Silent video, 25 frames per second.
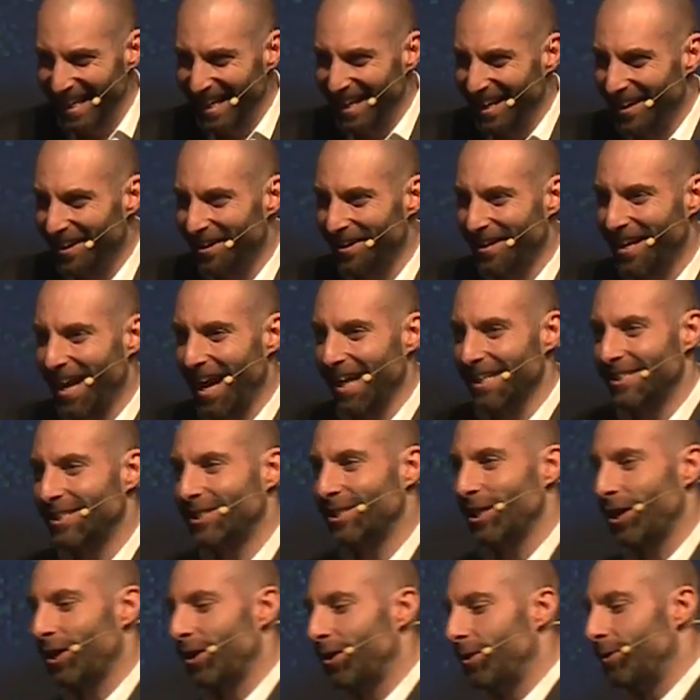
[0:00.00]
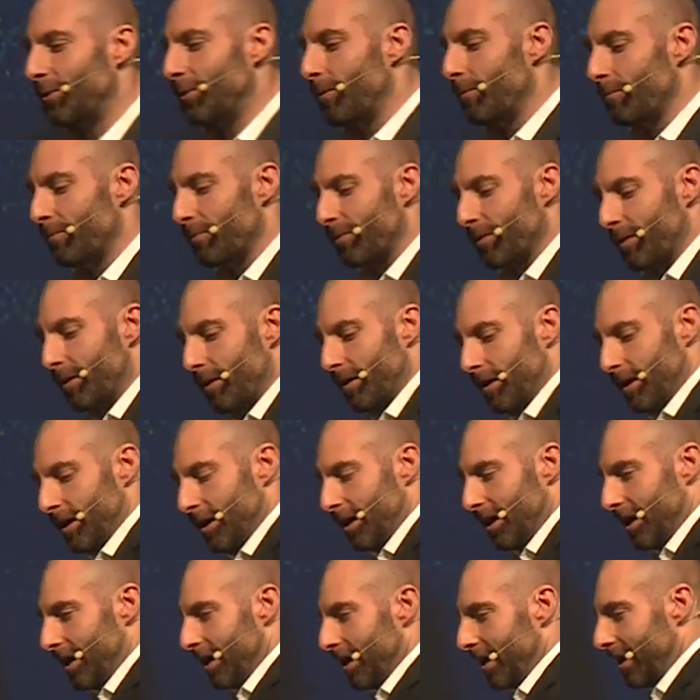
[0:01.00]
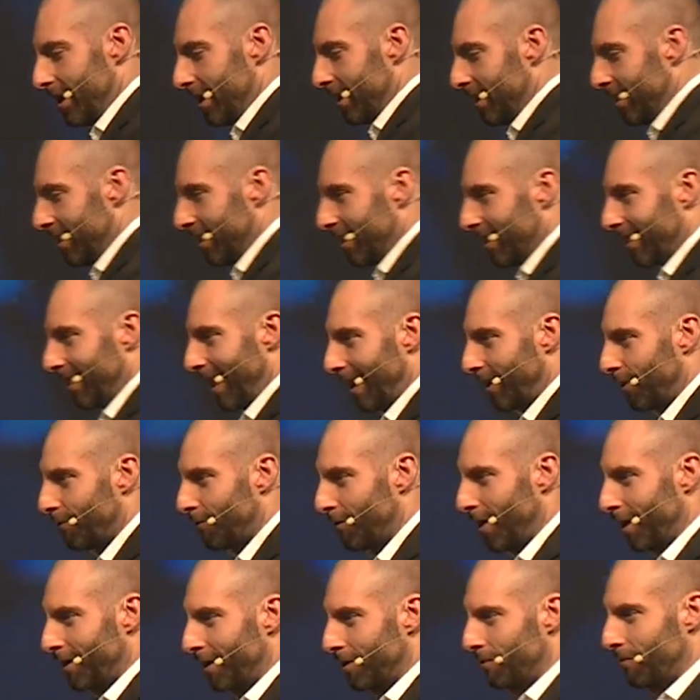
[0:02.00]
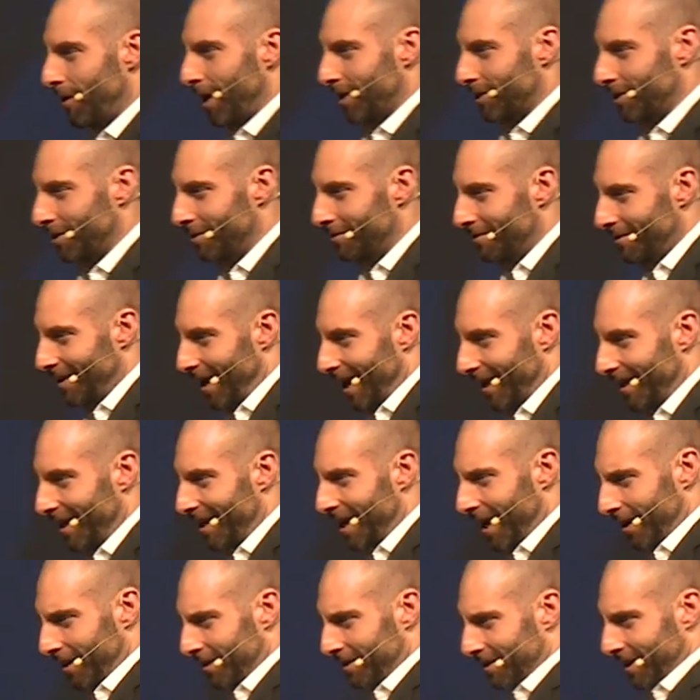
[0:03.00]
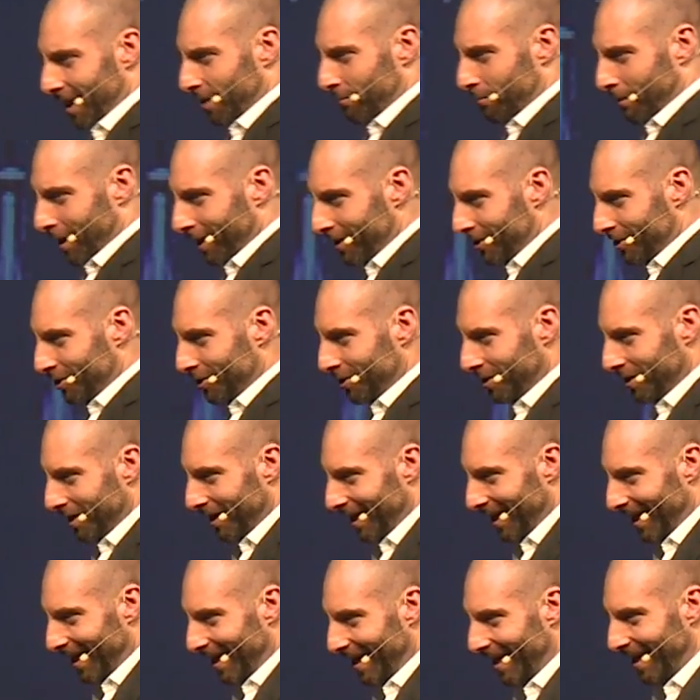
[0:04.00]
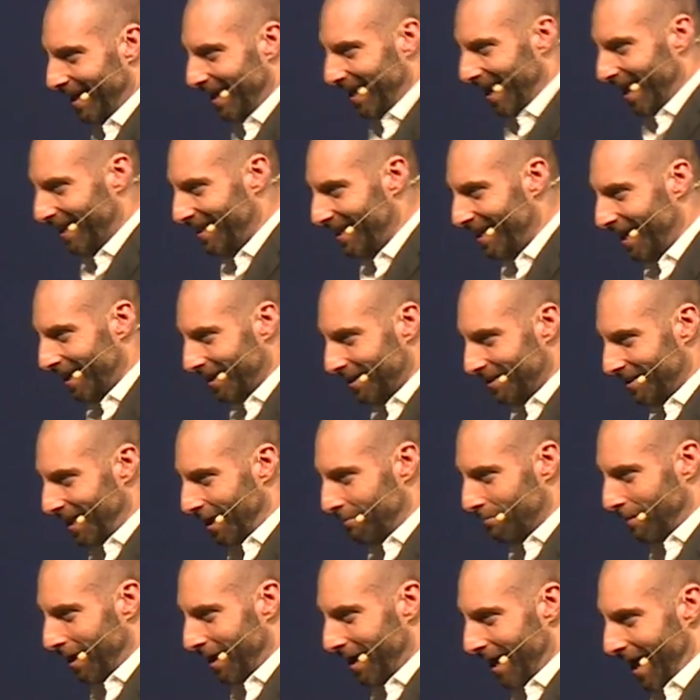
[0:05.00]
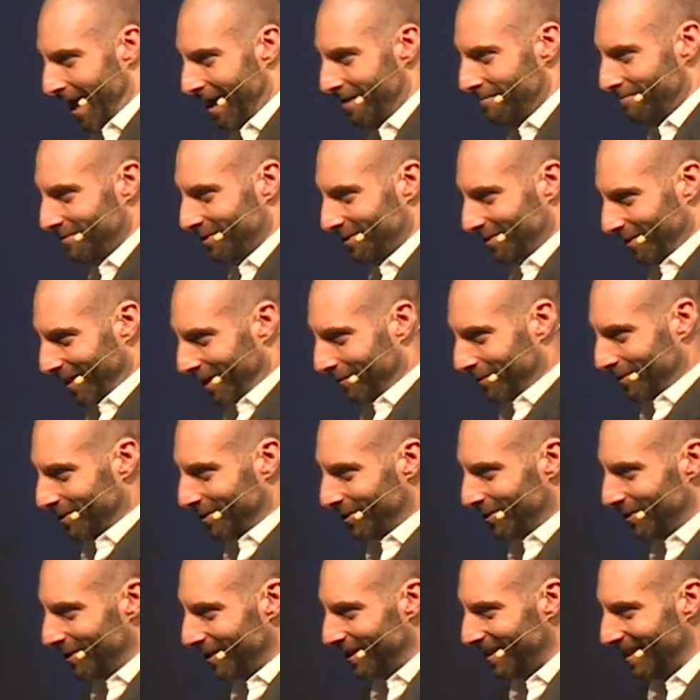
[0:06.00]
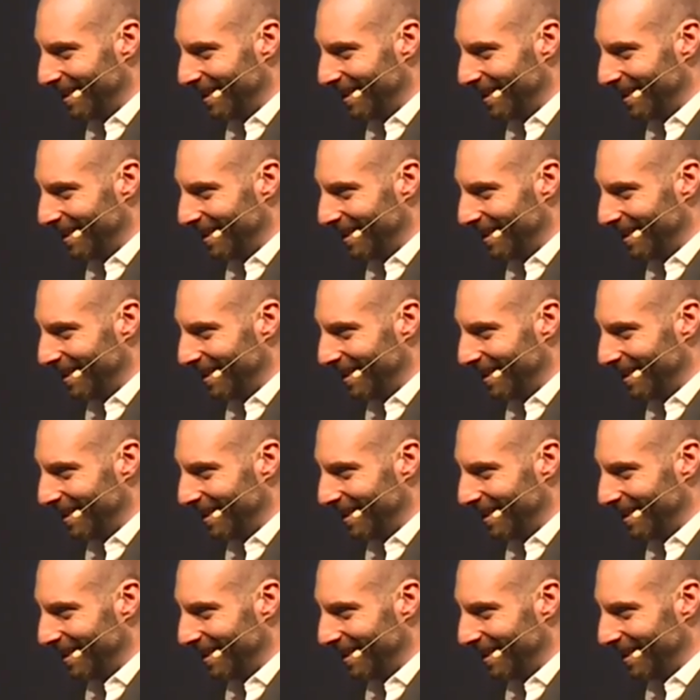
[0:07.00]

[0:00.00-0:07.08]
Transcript: Okay, so thank you for that introduction. I didn't understand much. Uh, I did understand my name, so that was good.